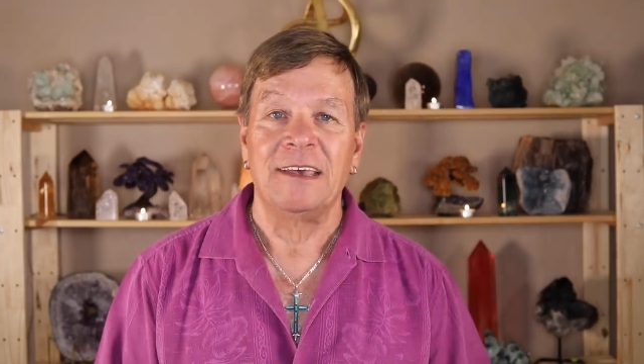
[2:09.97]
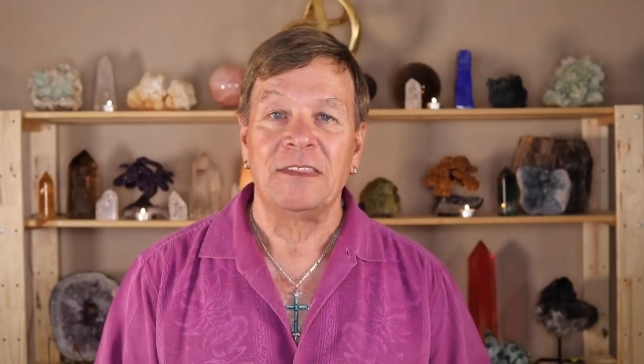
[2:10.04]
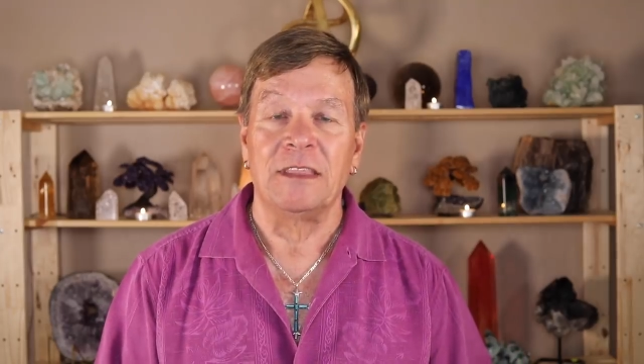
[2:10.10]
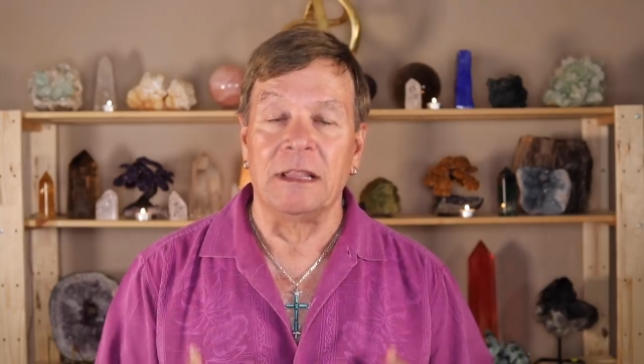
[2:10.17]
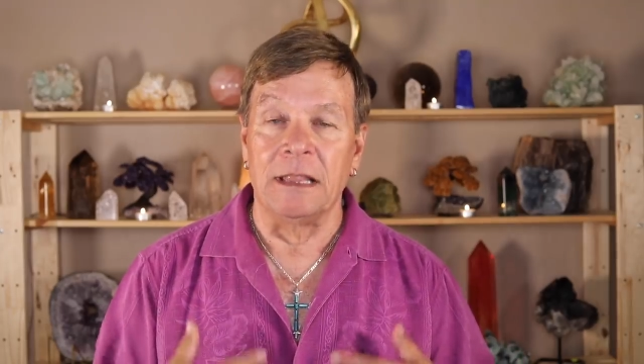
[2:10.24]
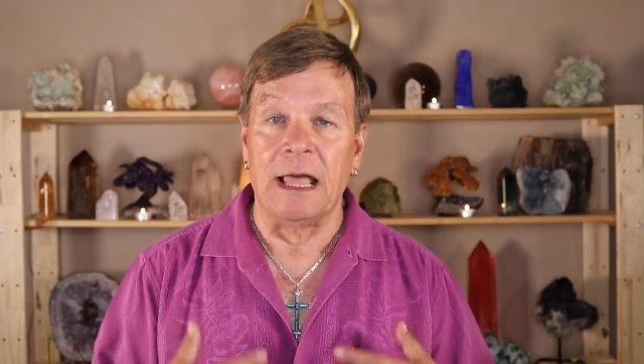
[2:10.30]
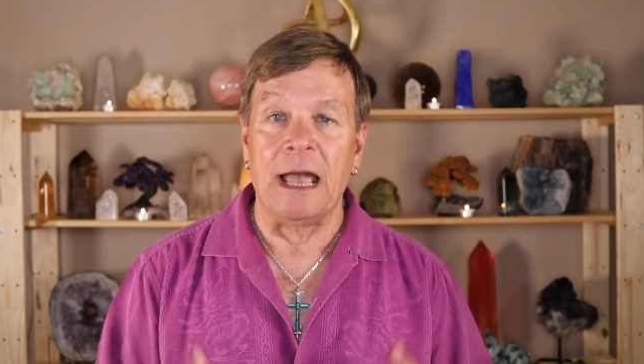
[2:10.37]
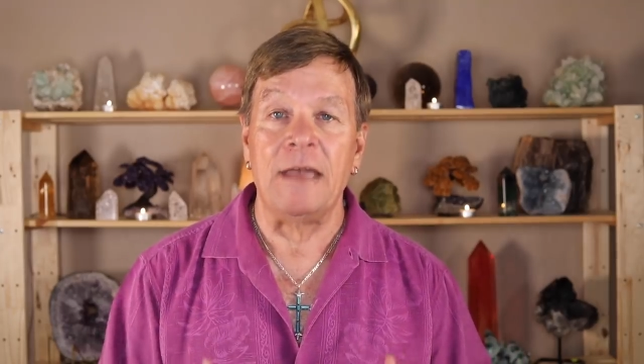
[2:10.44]

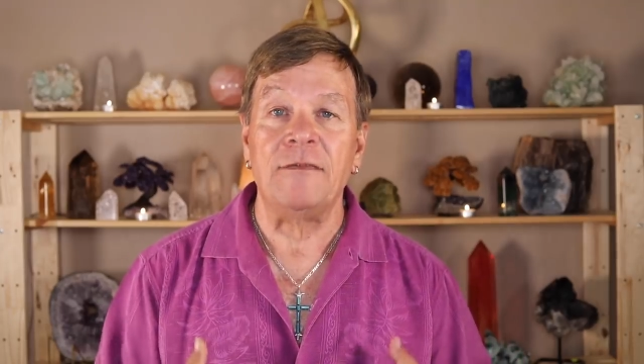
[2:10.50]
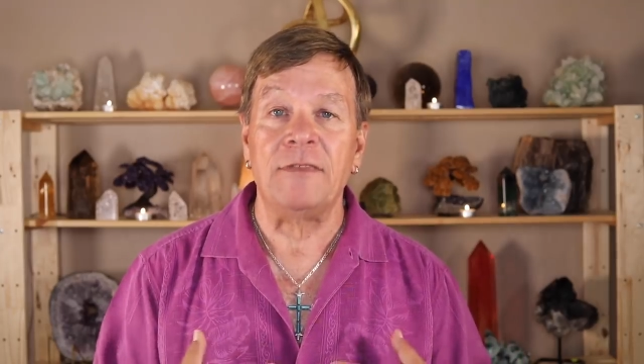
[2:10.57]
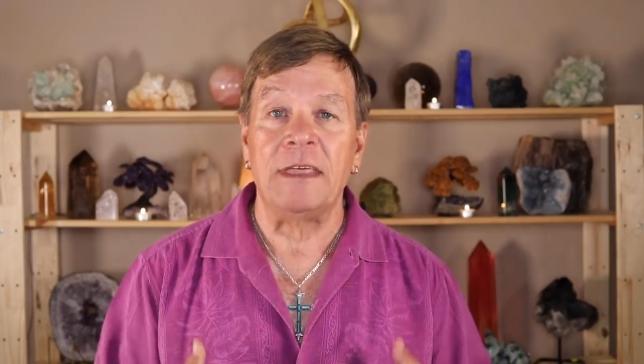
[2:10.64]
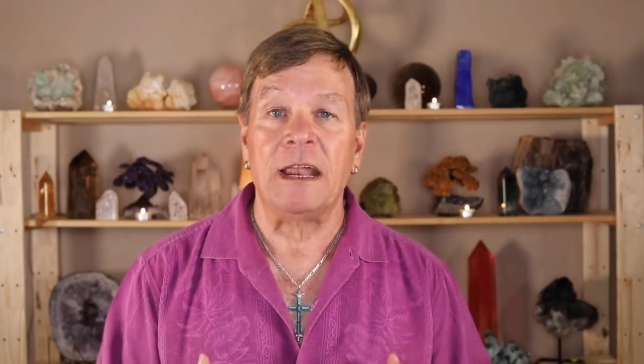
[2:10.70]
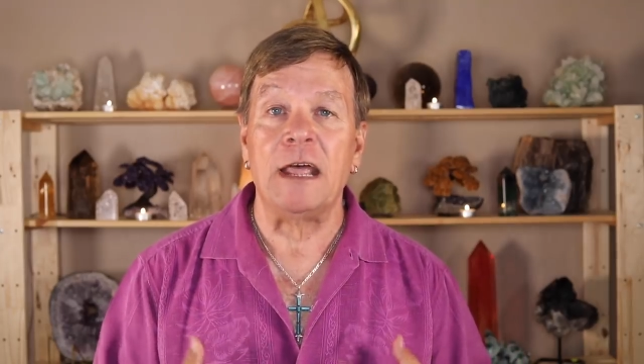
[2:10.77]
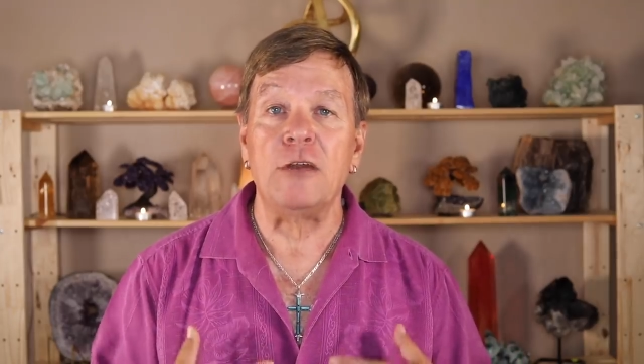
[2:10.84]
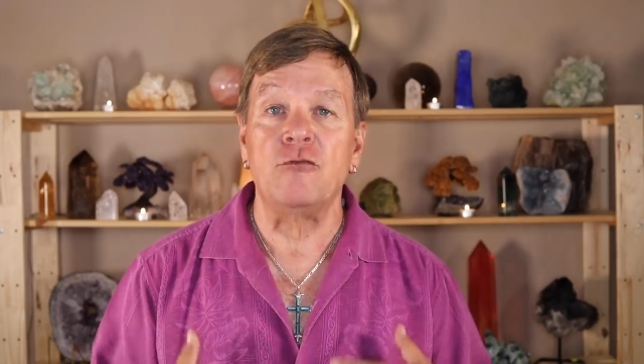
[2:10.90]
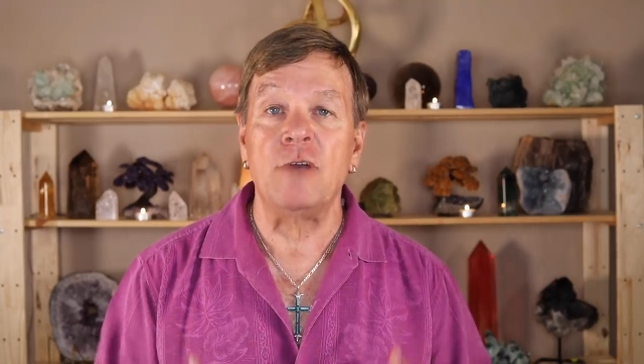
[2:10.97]
the life
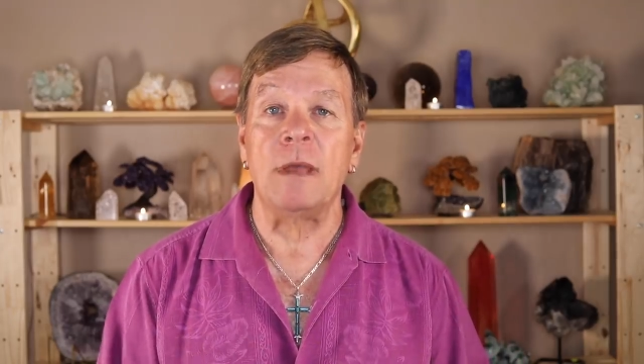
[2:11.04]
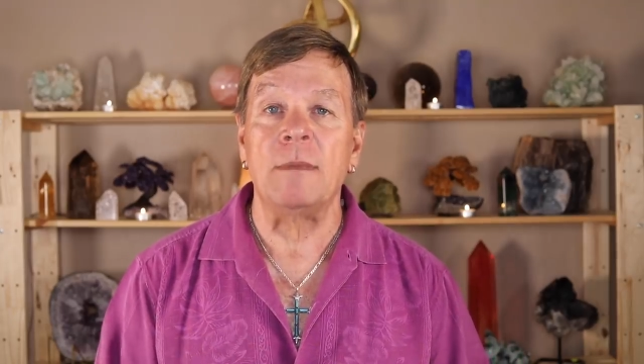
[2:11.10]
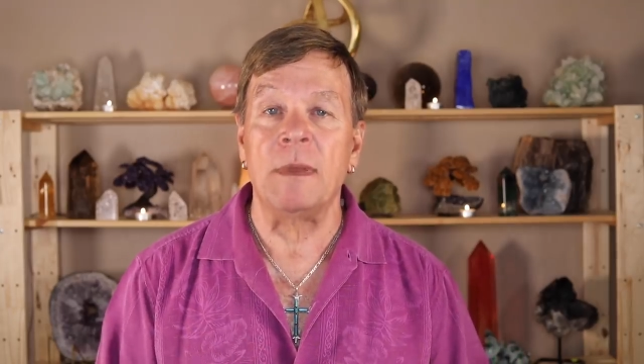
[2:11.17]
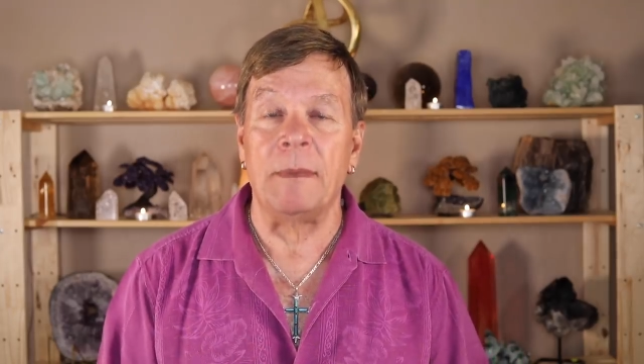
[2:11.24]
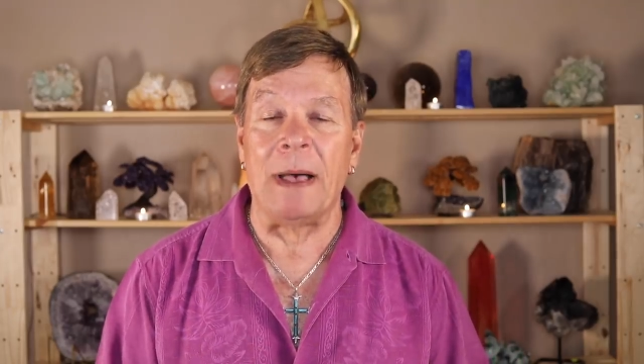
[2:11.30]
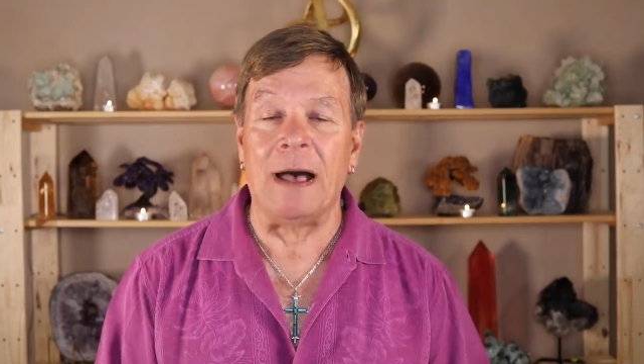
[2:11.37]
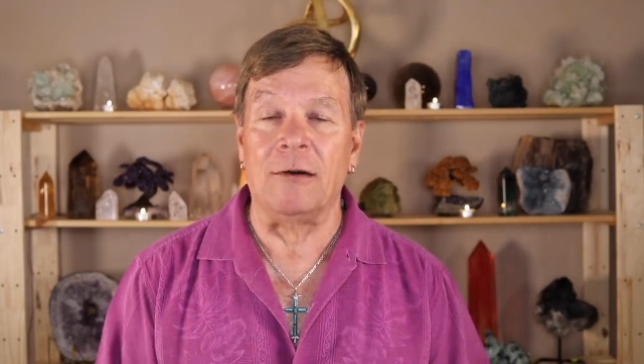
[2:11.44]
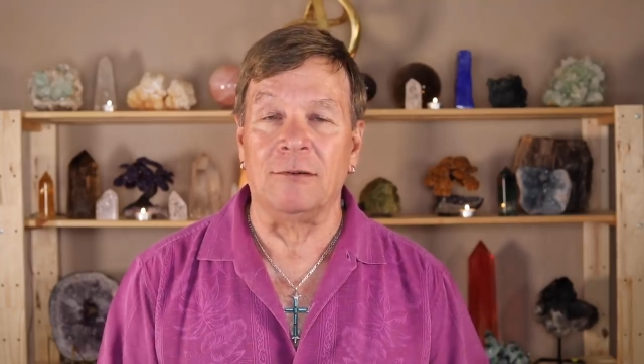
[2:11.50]
that I dream
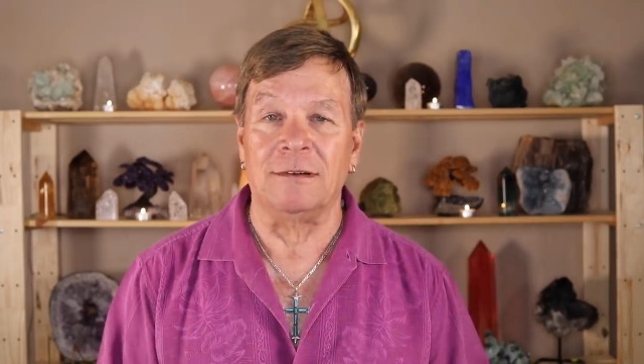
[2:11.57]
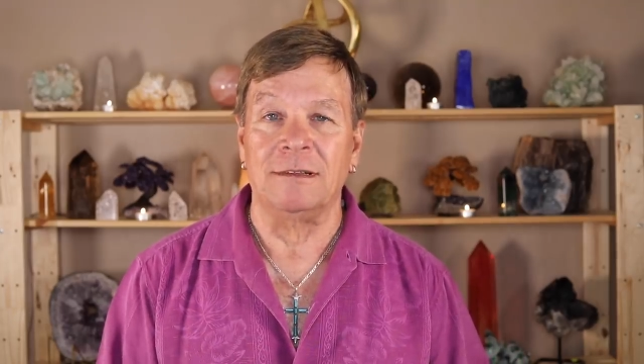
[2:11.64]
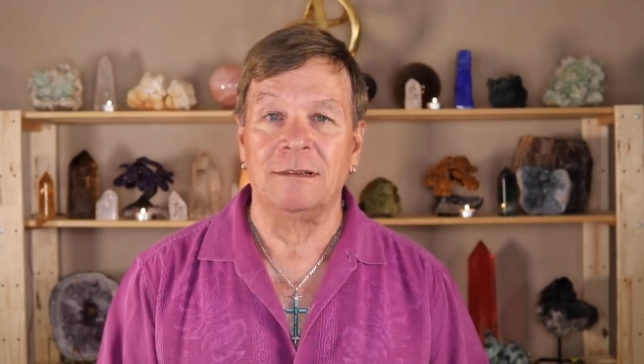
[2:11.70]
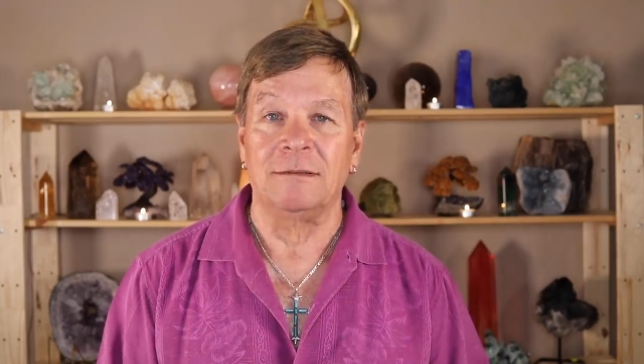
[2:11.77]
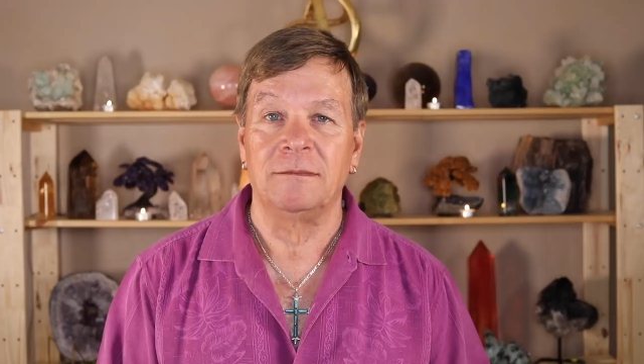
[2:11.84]
about?